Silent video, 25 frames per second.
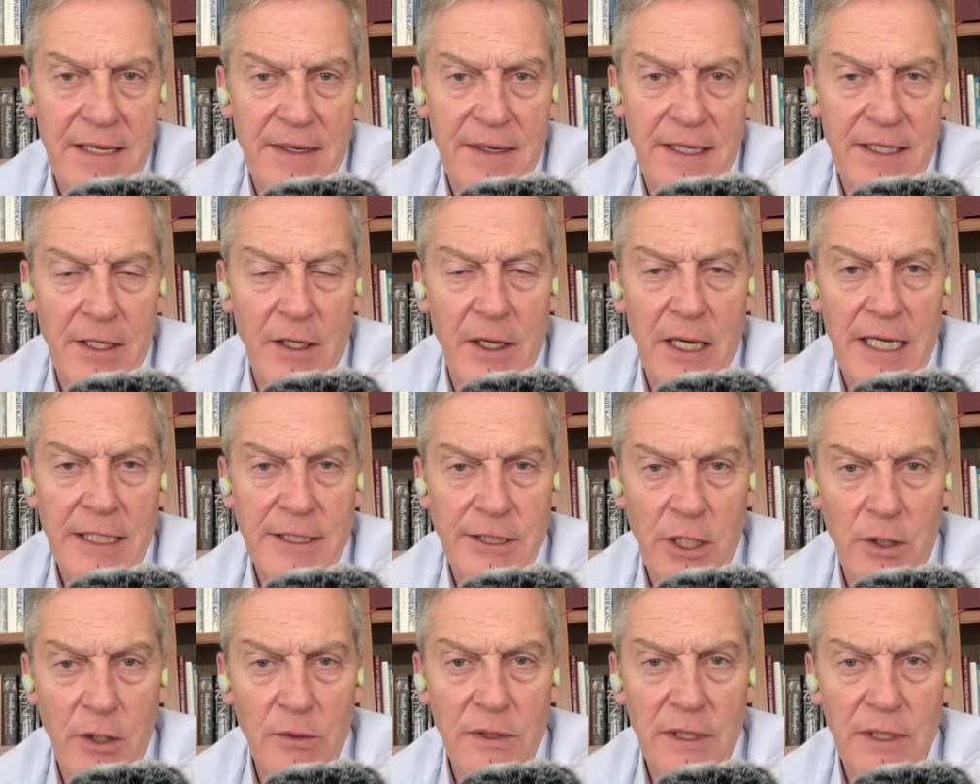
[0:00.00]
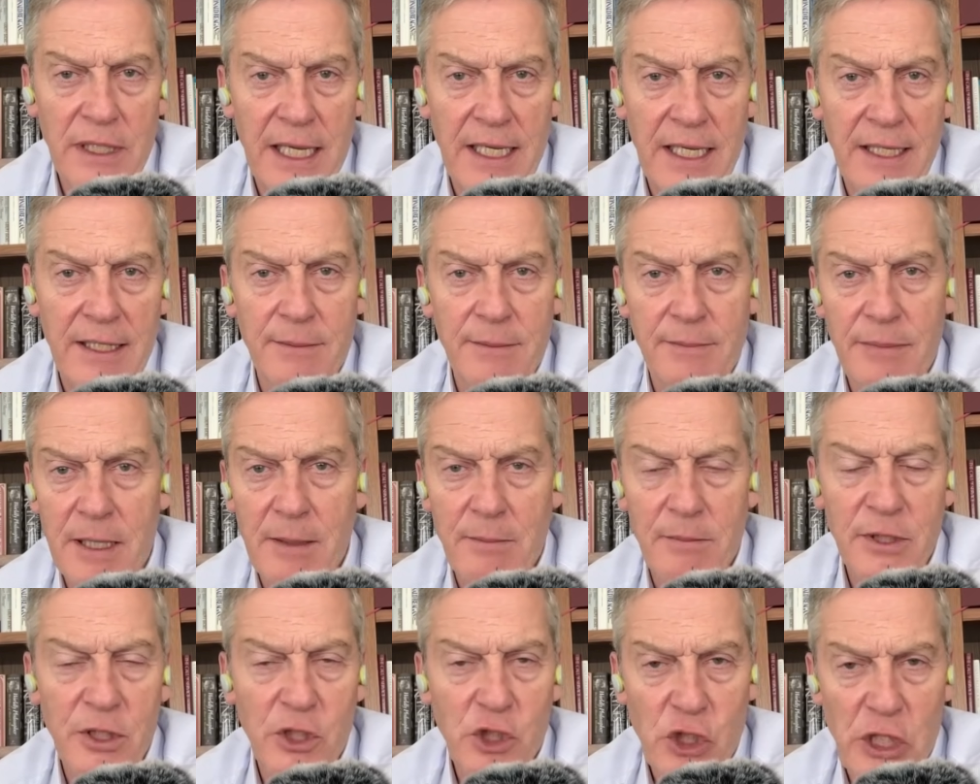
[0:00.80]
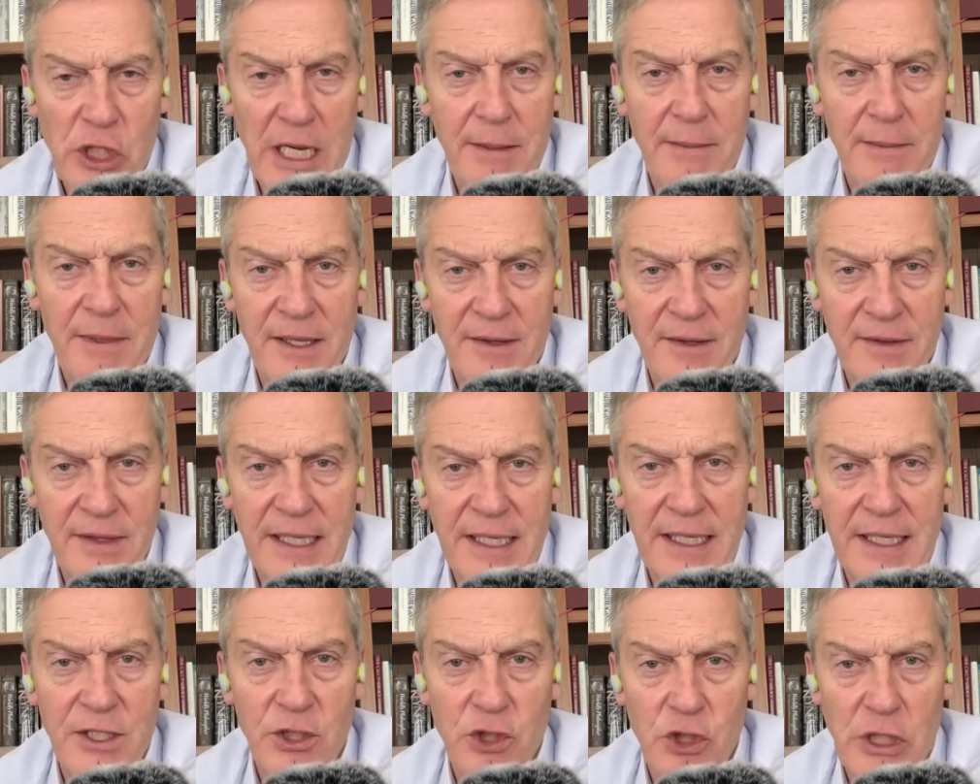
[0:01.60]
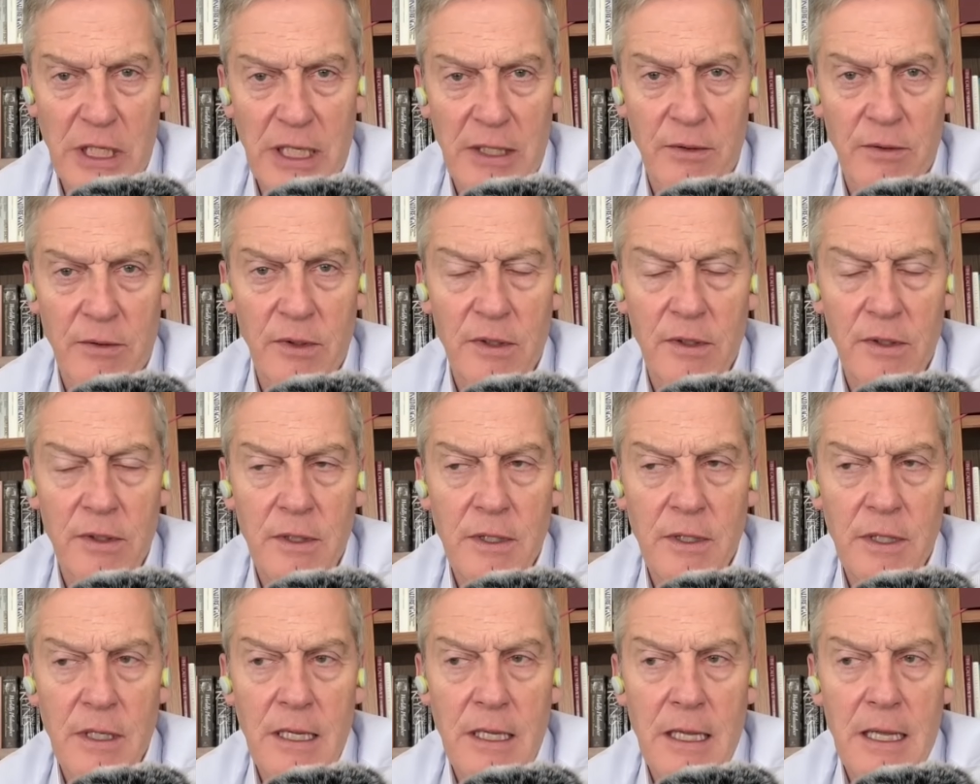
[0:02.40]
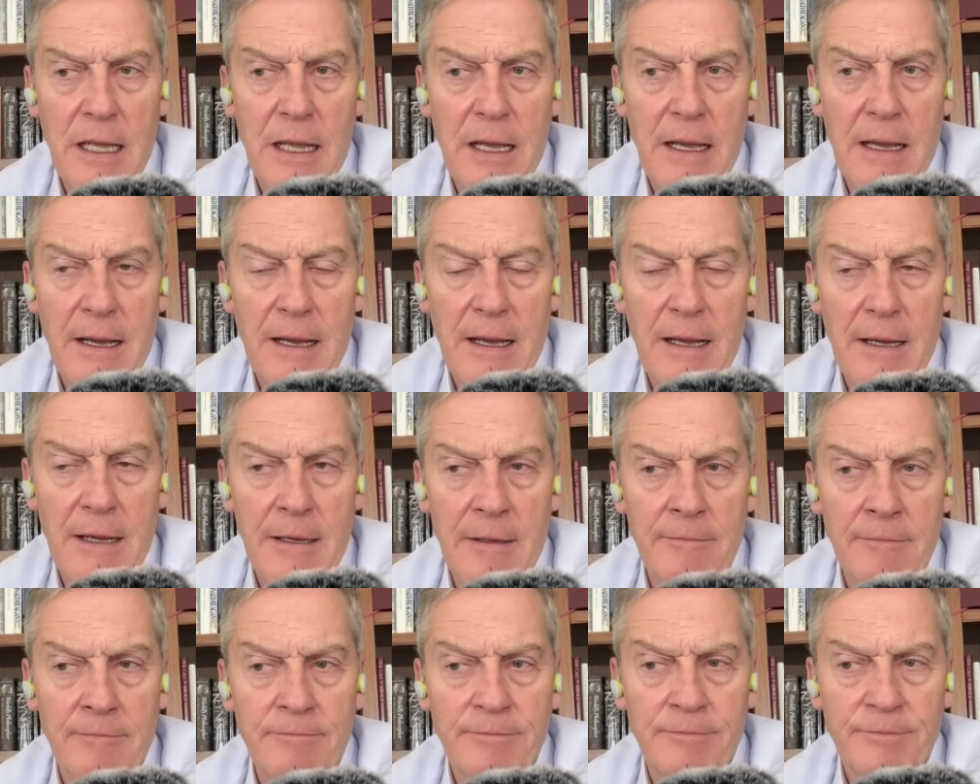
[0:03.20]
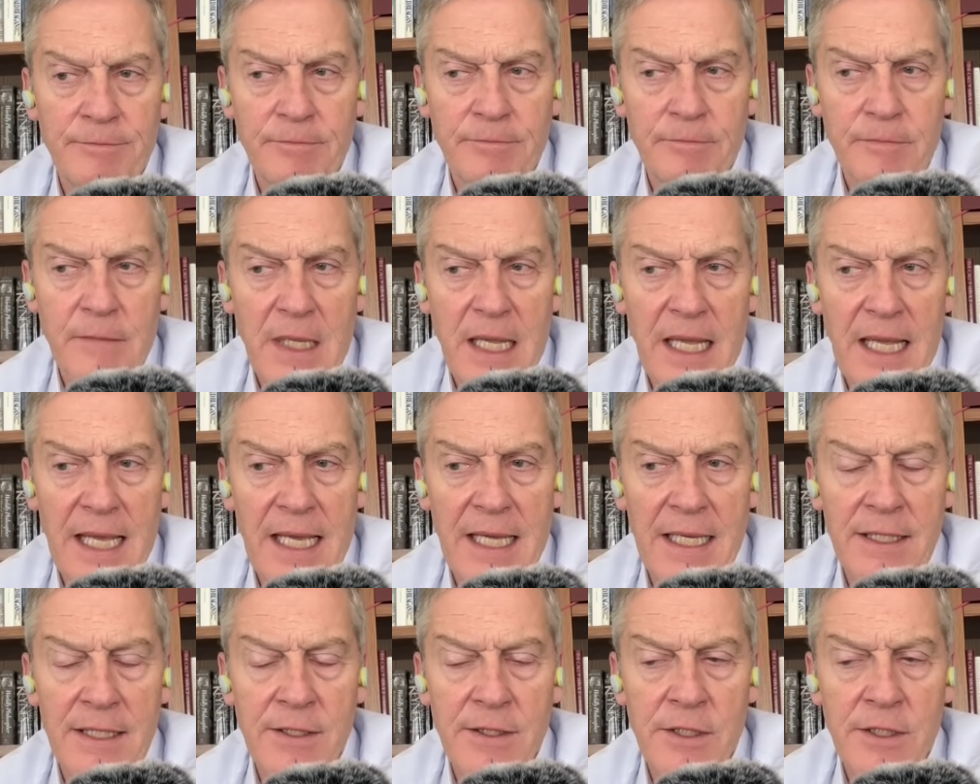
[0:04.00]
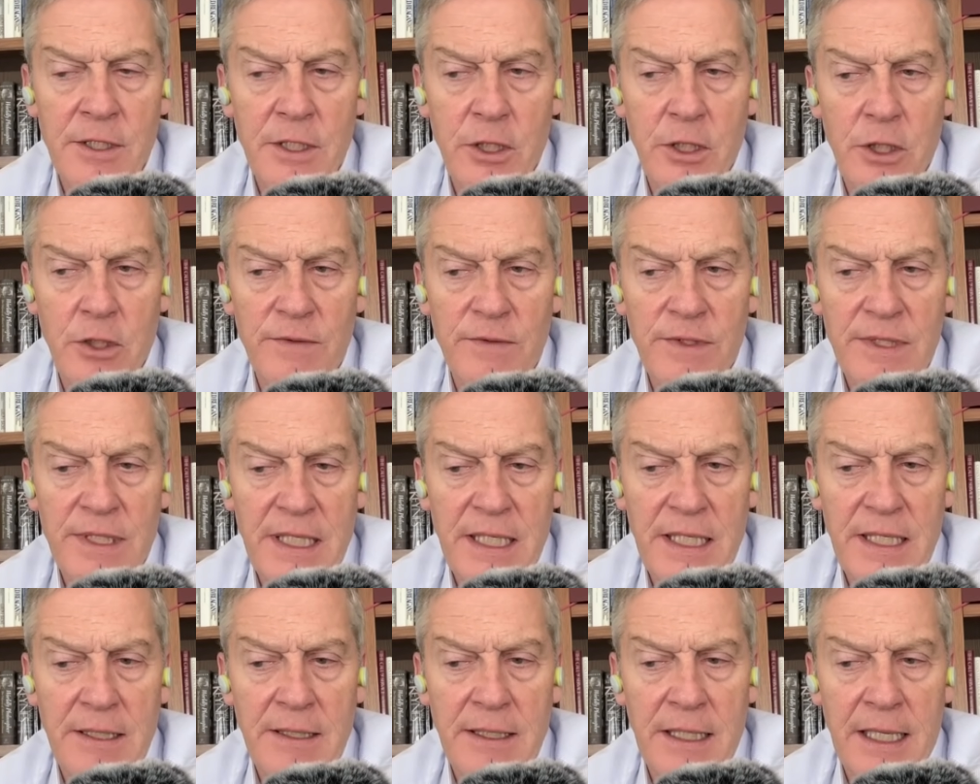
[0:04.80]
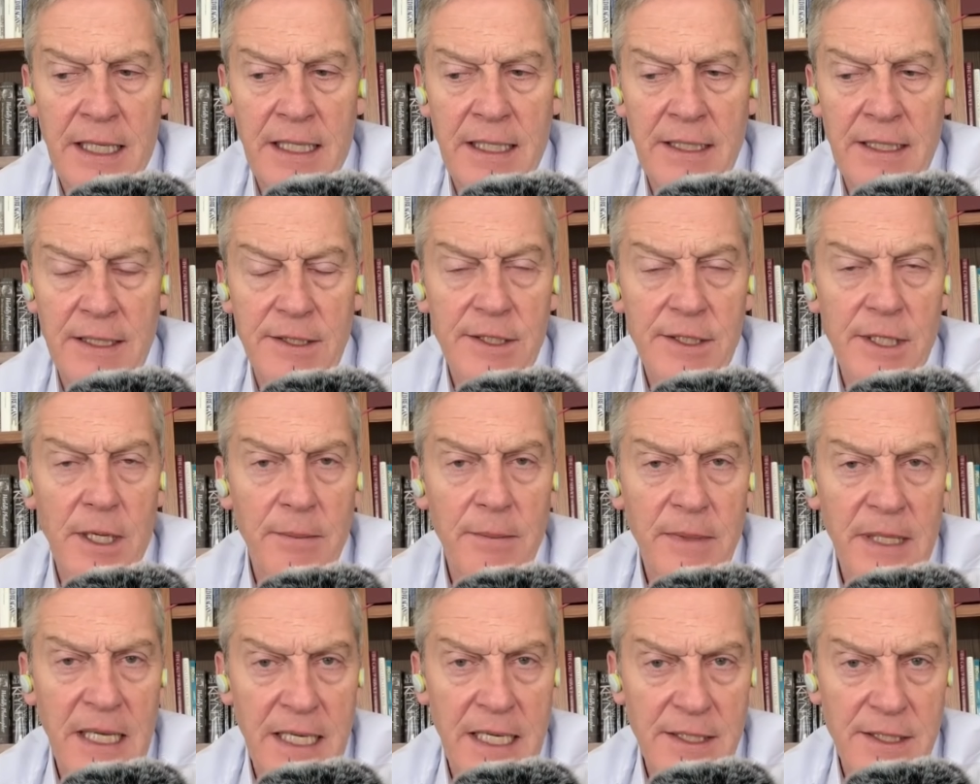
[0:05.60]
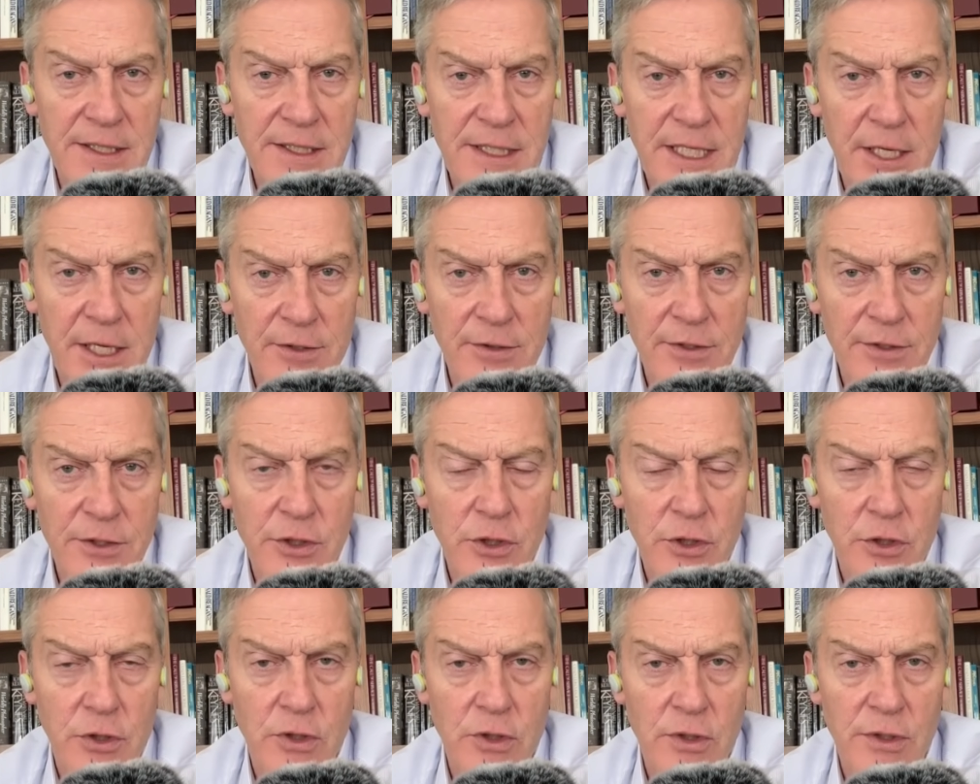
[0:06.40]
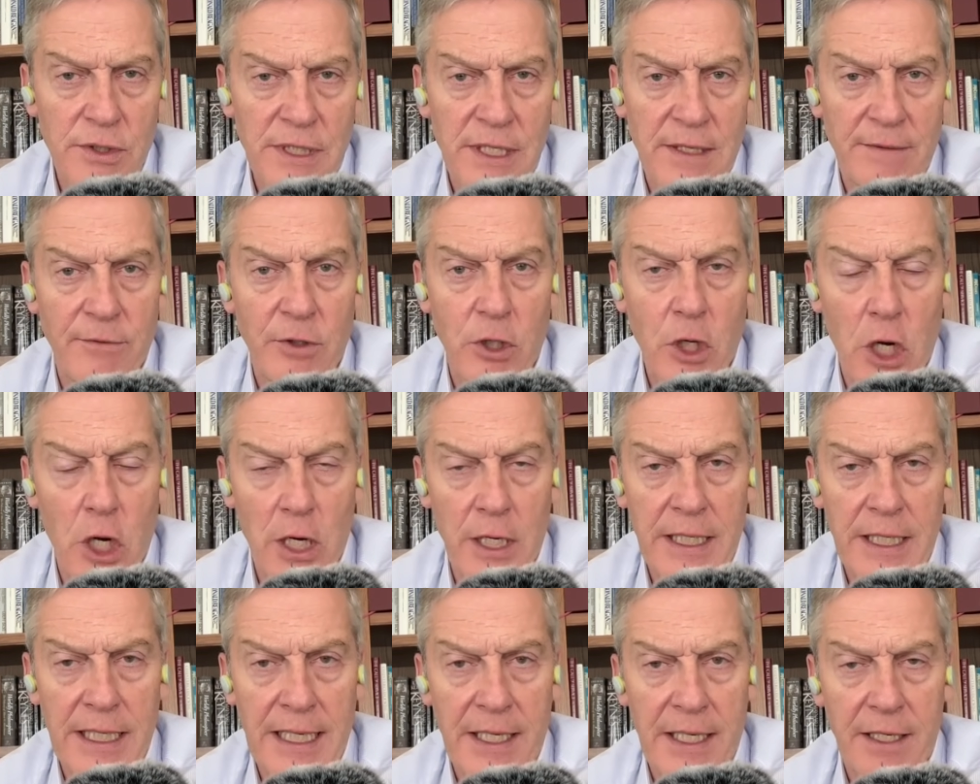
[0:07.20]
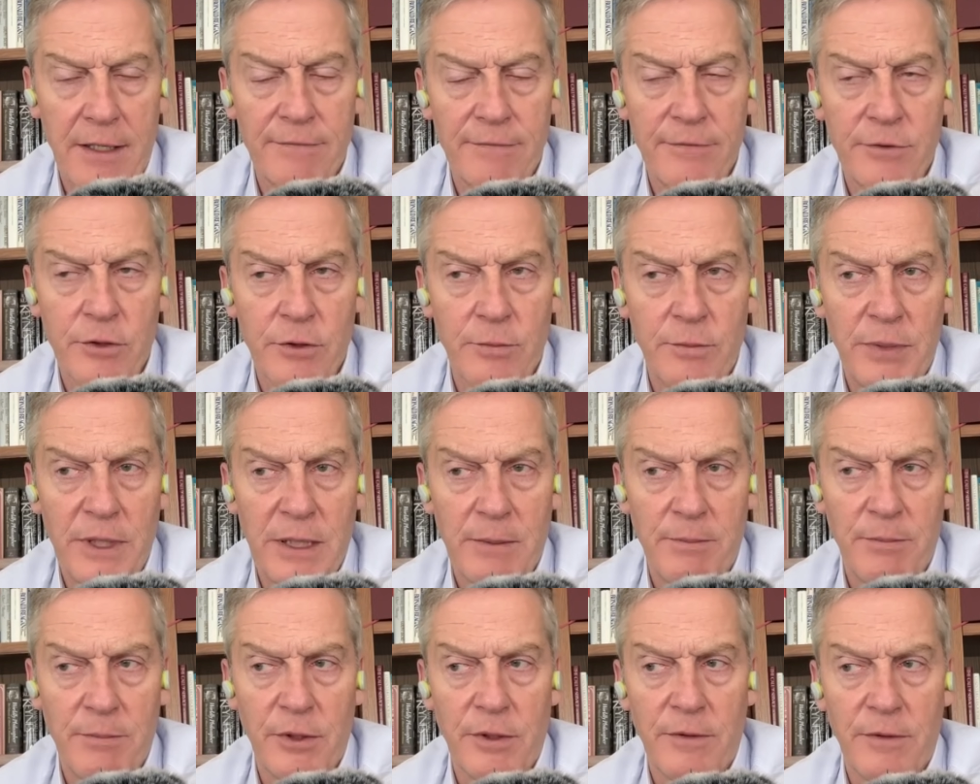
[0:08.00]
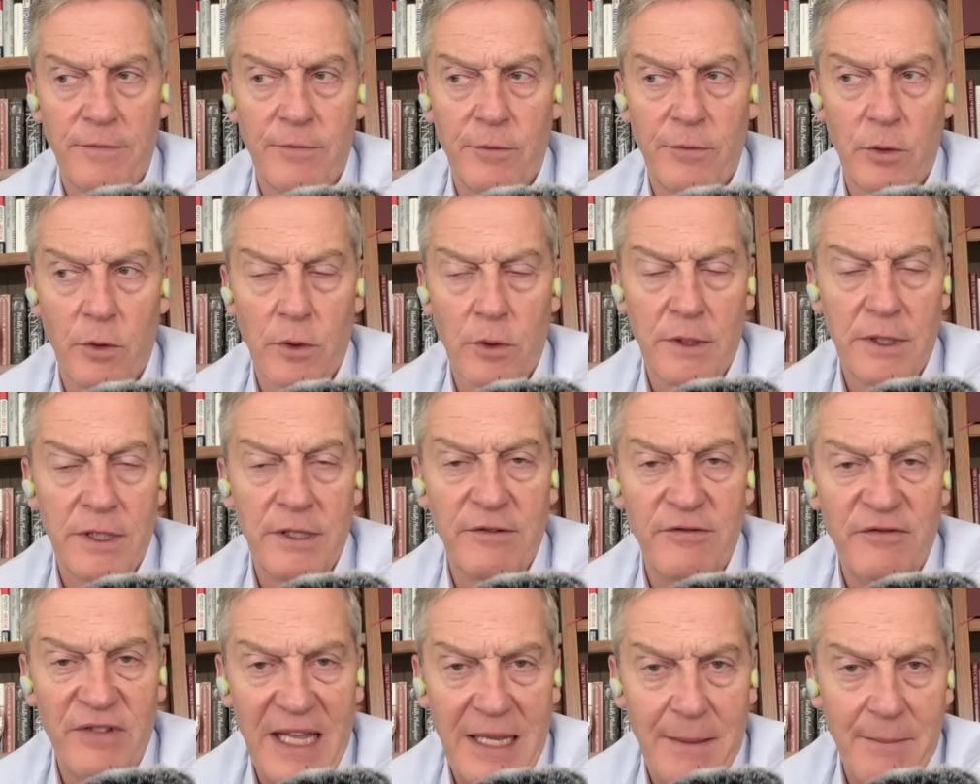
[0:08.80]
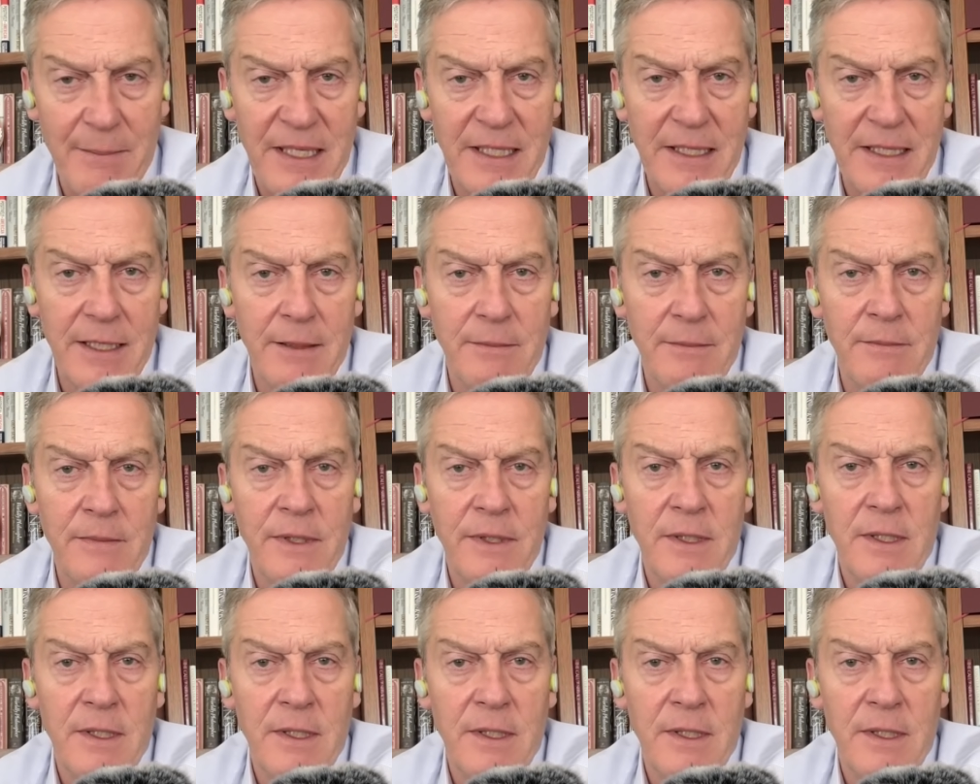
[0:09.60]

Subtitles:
I don't like the public shaming thing in general. And you've seen that in some cases, health insurers have gone after people for defaming them.